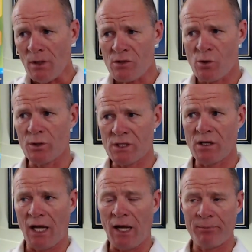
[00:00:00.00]
So what's going
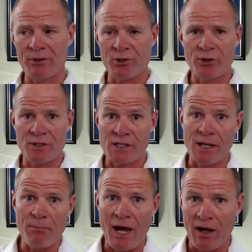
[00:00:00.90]
to happen is you're going to stay
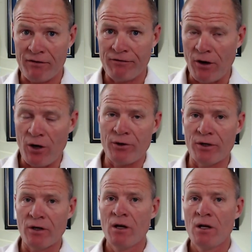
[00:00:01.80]
back
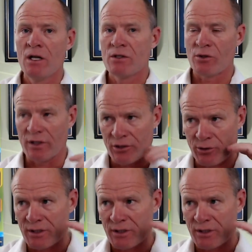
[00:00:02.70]
farther so that you can